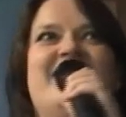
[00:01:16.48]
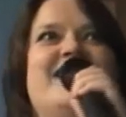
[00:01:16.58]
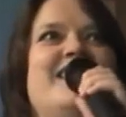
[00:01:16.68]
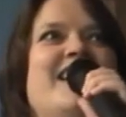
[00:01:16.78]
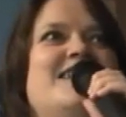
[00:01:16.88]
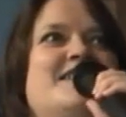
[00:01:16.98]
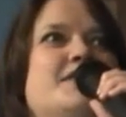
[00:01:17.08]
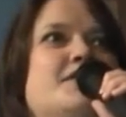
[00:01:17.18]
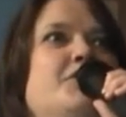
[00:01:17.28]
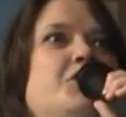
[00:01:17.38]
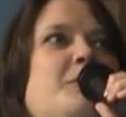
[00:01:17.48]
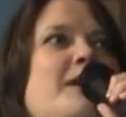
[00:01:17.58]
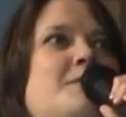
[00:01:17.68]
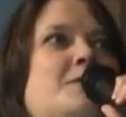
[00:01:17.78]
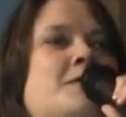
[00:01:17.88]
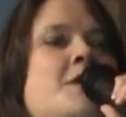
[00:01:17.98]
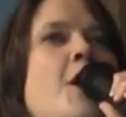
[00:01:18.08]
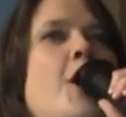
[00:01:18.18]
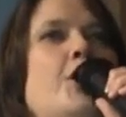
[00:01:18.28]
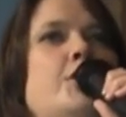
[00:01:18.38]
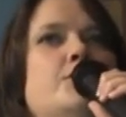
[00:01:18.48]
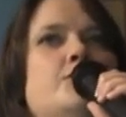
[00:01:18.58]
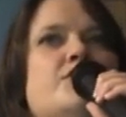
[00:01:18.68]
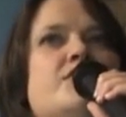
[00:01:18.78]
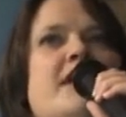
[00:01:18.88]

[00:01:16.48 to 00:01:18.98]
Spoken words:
Okay, so there's a few people. Who's